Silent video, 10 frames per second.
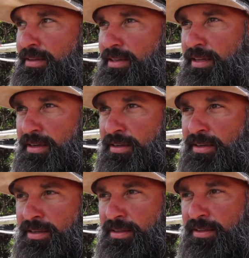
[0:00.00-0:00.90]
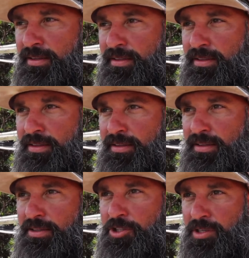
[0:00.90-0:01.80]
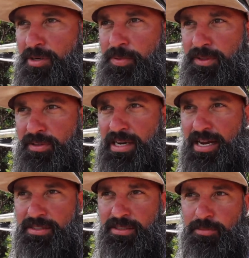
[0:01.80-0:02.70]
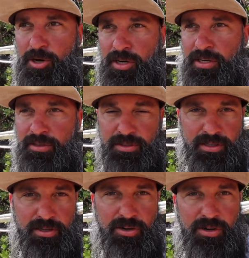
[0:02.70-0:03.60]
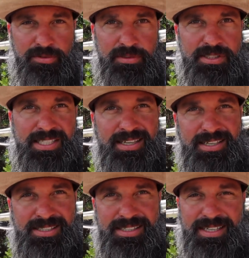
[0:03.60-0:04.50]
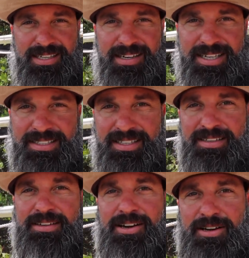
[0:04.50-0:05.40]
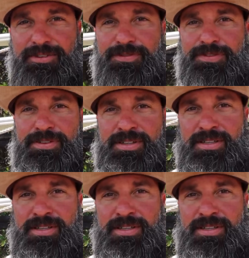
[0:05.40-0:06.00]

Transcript: then they're going to put their house on the market or they're going to call a real estate agent to get an idea of